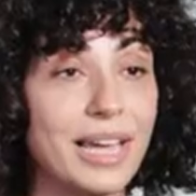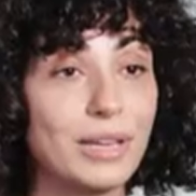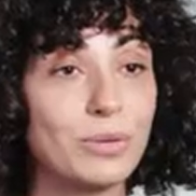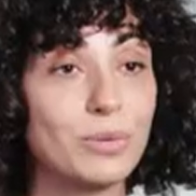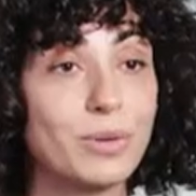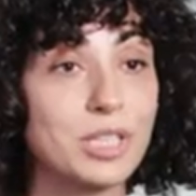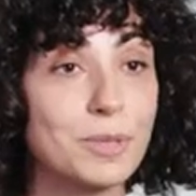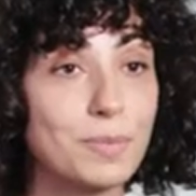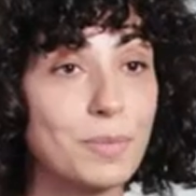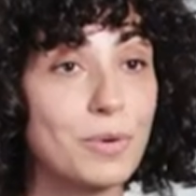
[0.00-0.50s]

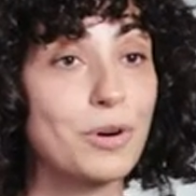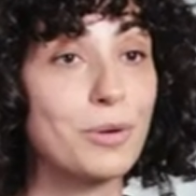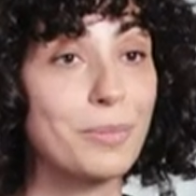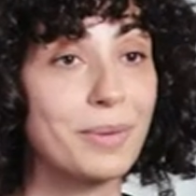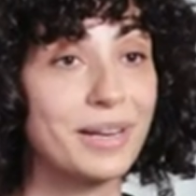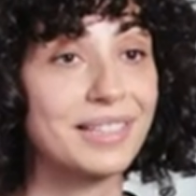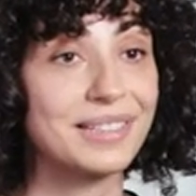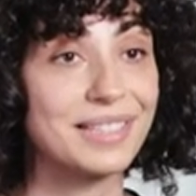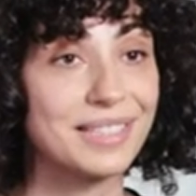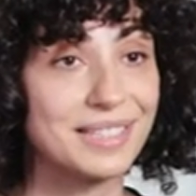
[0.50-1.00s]
like to explore
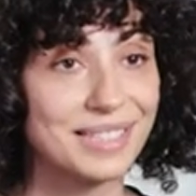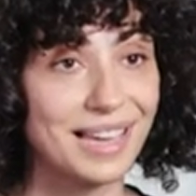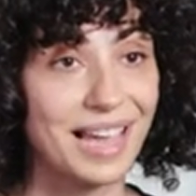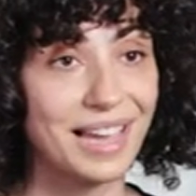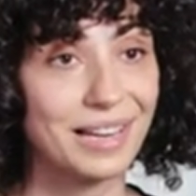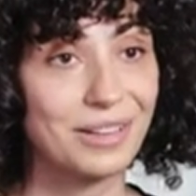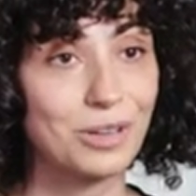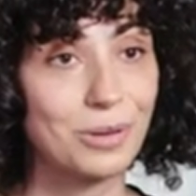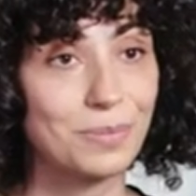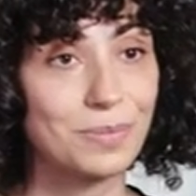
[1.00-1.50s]
many
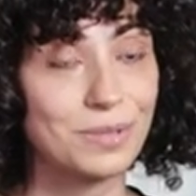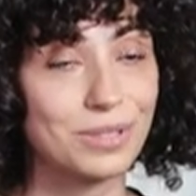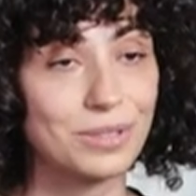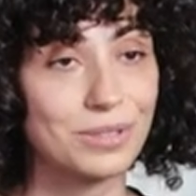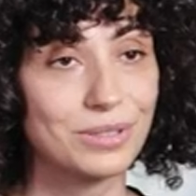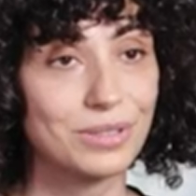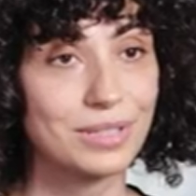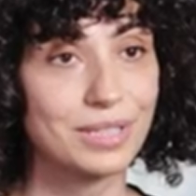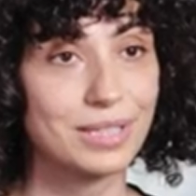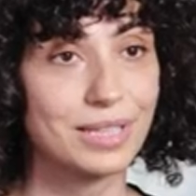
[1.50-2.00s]
design
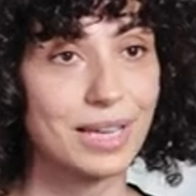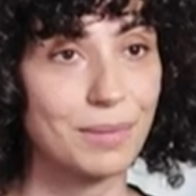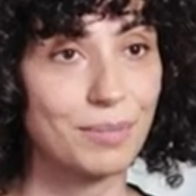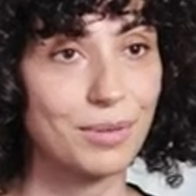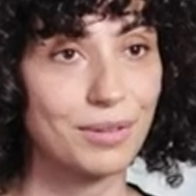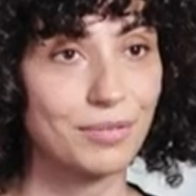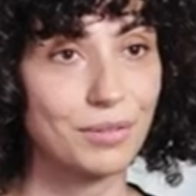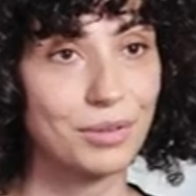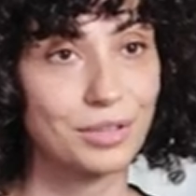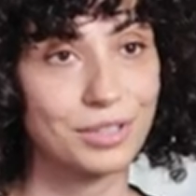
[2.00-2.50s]
options
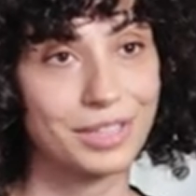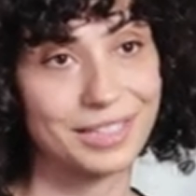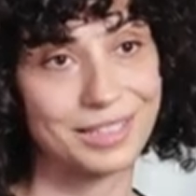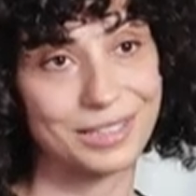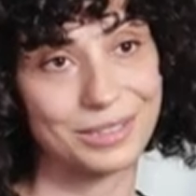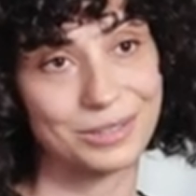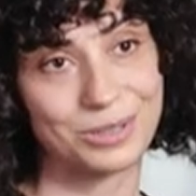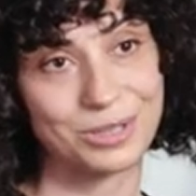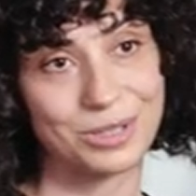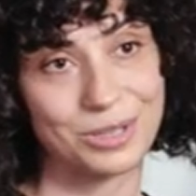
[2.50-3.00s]
before
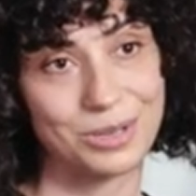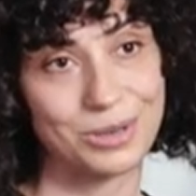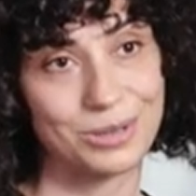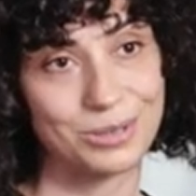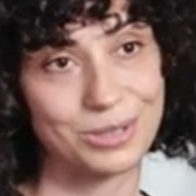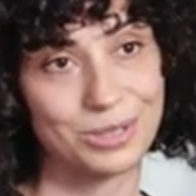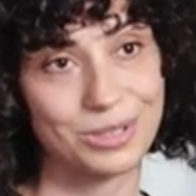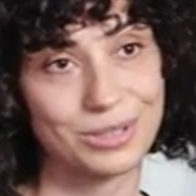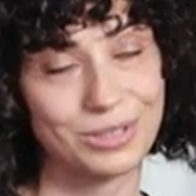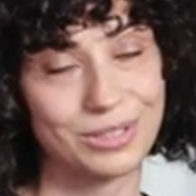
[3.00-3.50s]
getting to a
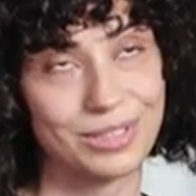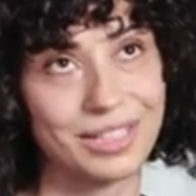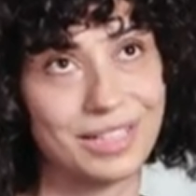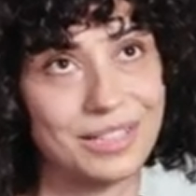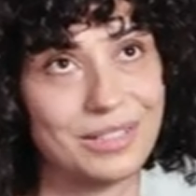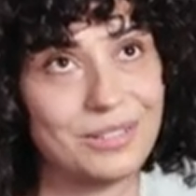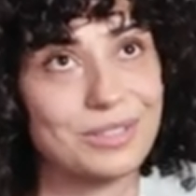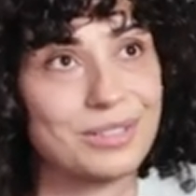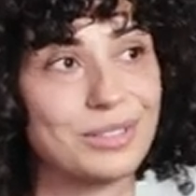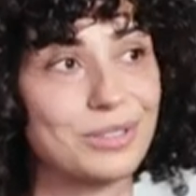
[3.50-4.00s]
solution
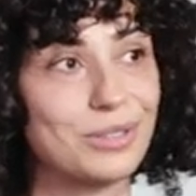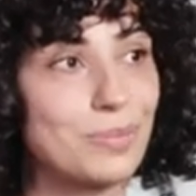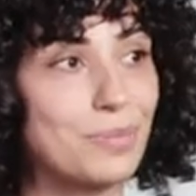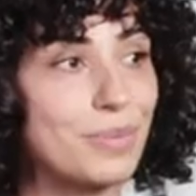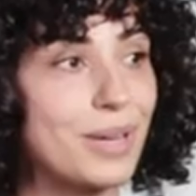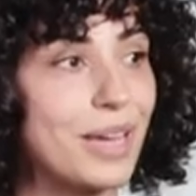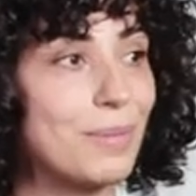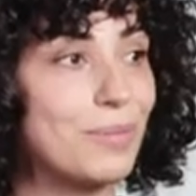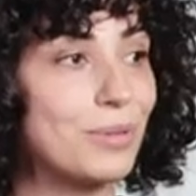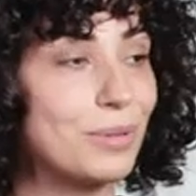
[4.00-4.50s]
in order to
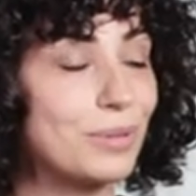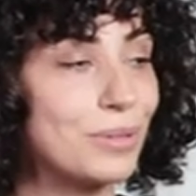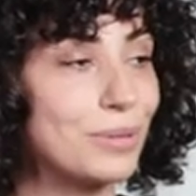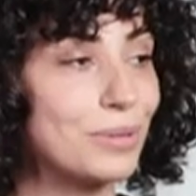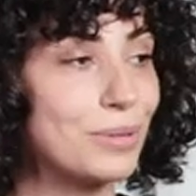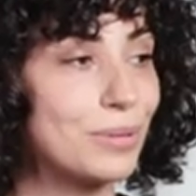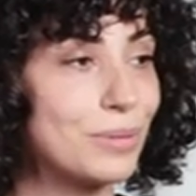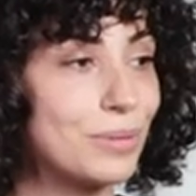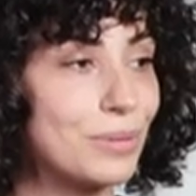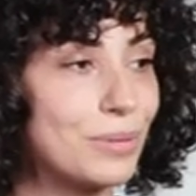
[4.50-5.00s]
be able
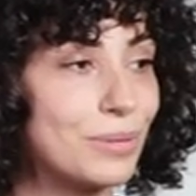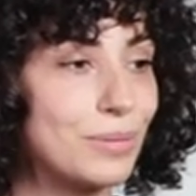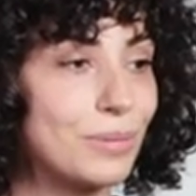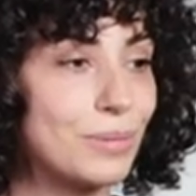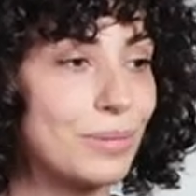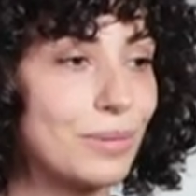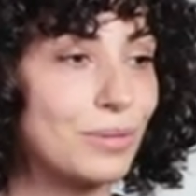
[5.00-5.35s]
to